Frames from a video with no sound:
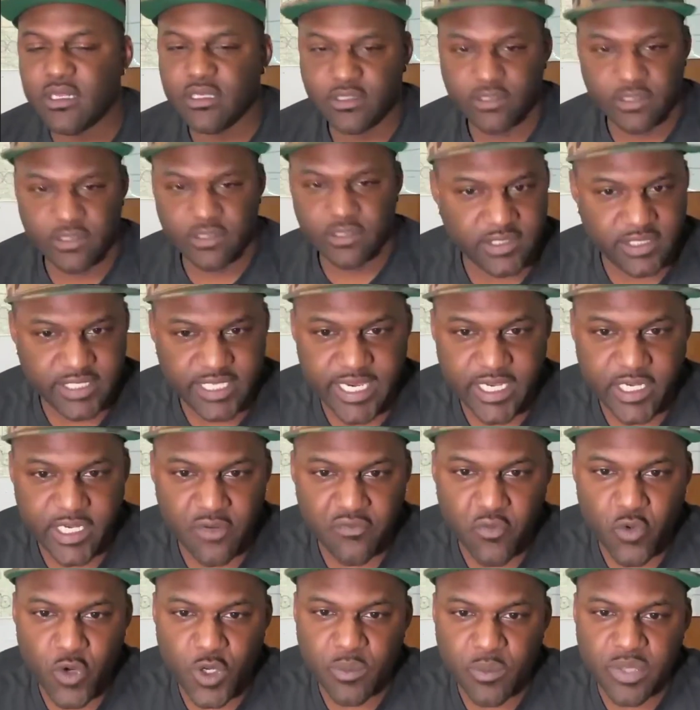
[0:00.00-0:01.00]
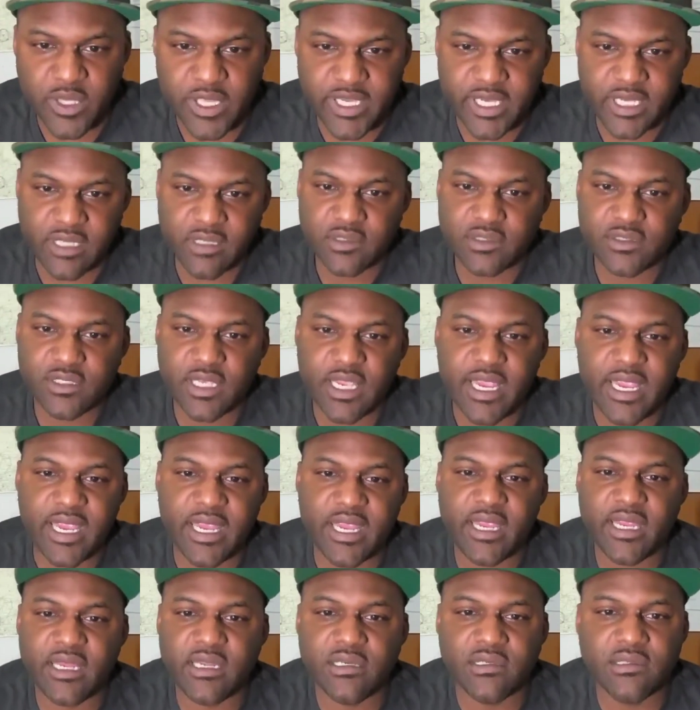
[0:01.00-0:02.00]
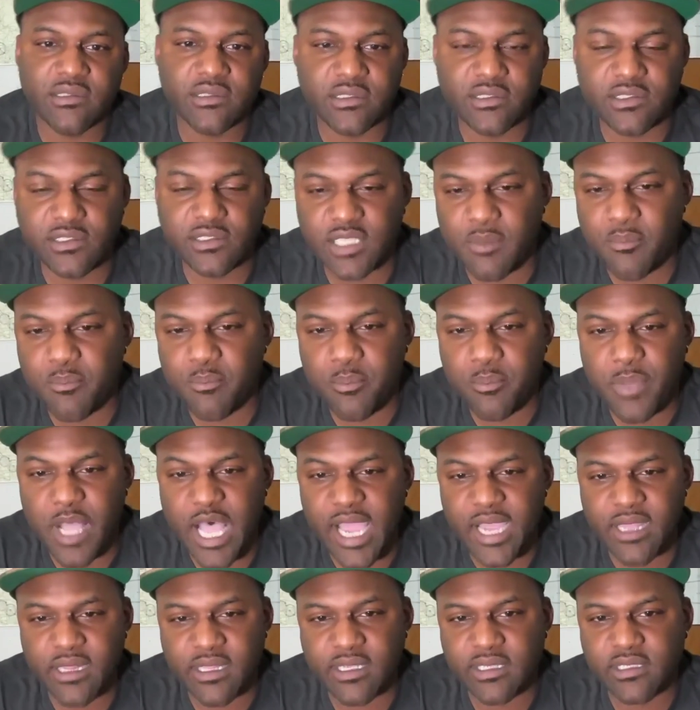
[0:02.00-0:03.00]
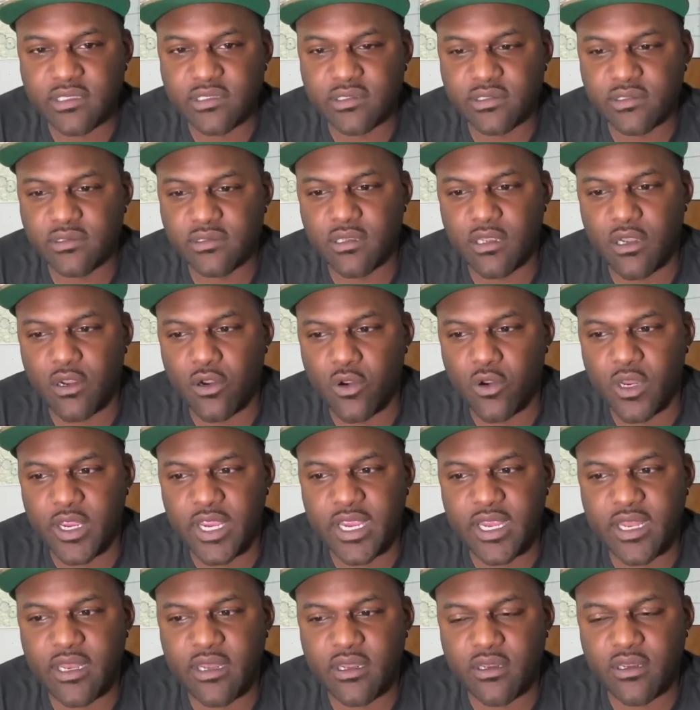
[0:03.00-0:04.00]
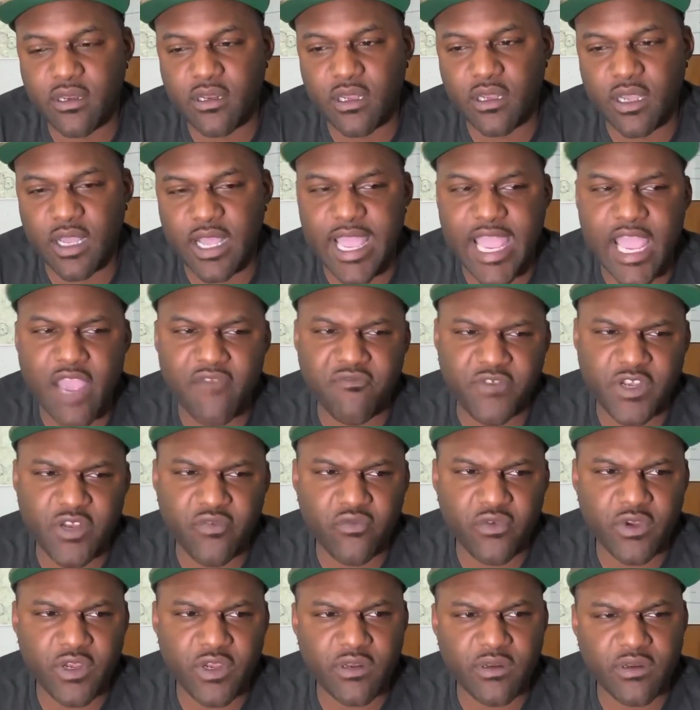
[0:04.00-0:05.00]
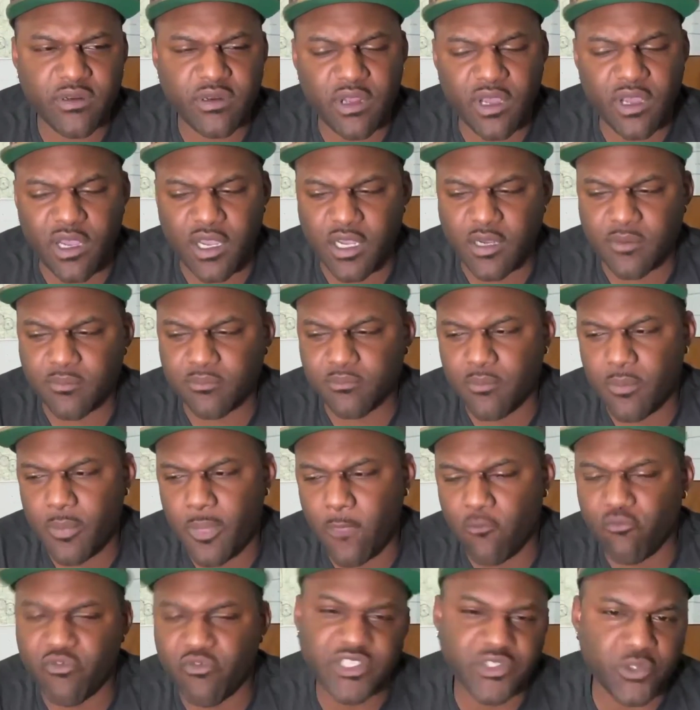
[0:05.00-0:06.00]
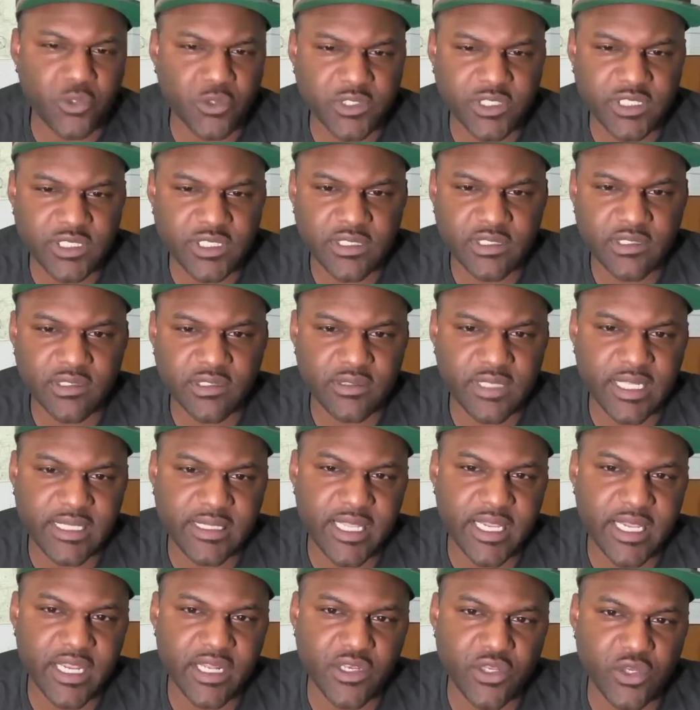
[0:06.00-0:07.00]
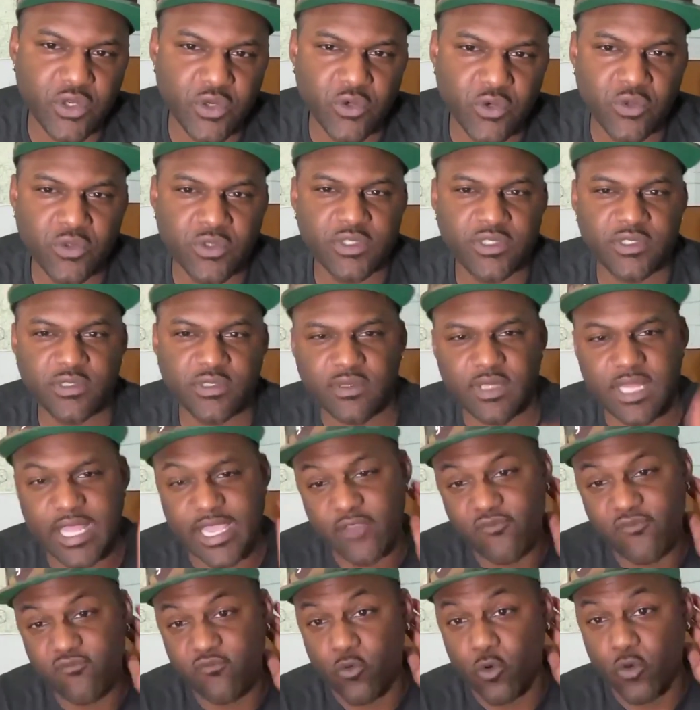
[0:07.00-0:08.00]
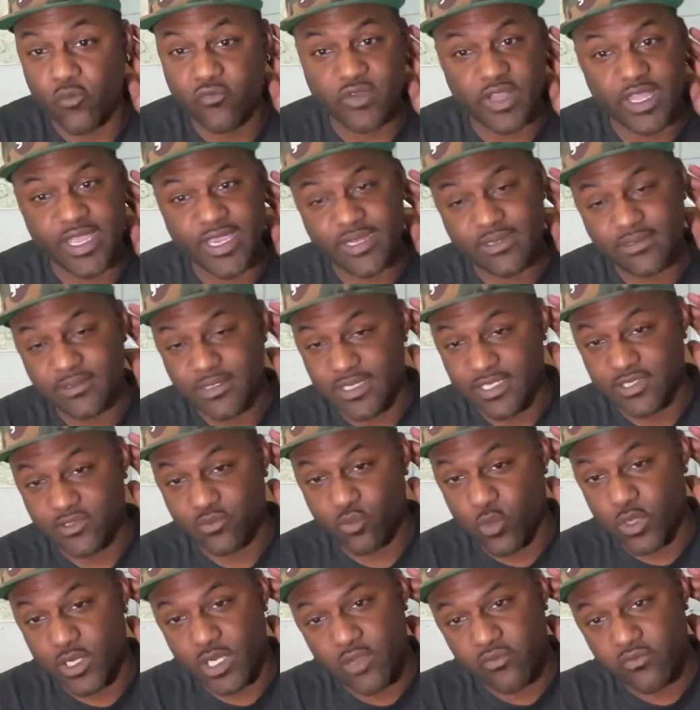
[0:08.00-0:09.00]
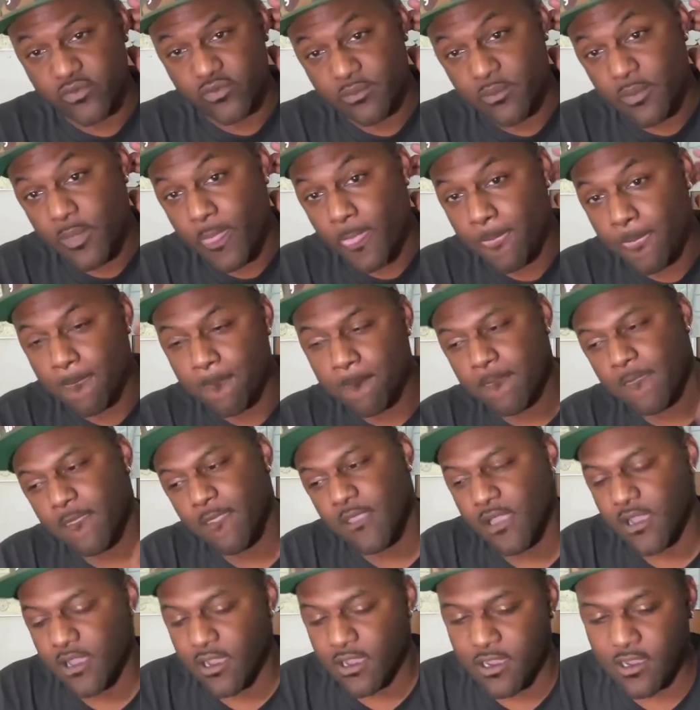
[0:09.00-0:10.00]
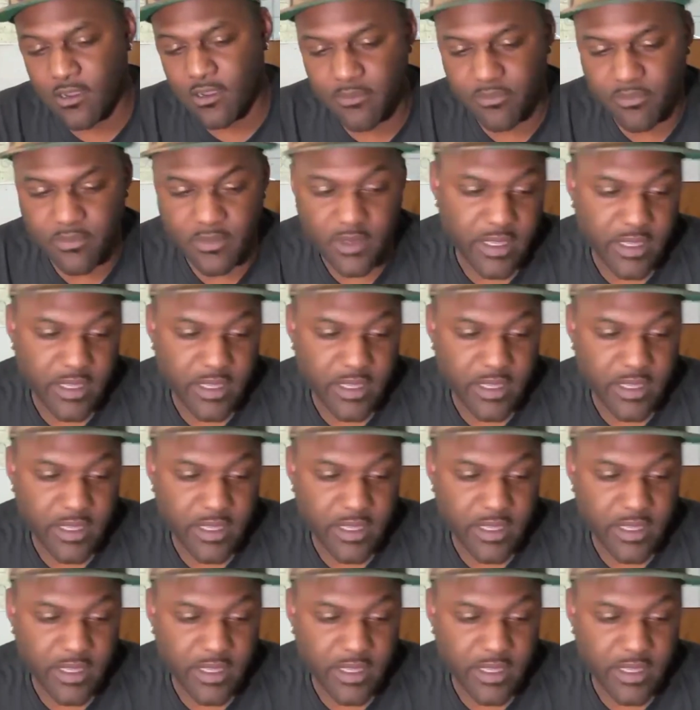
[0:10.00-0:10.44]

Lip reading: to see and avoid planes. And some pilots and have different resources that they can use. Like ForeFlight is one of them. Um,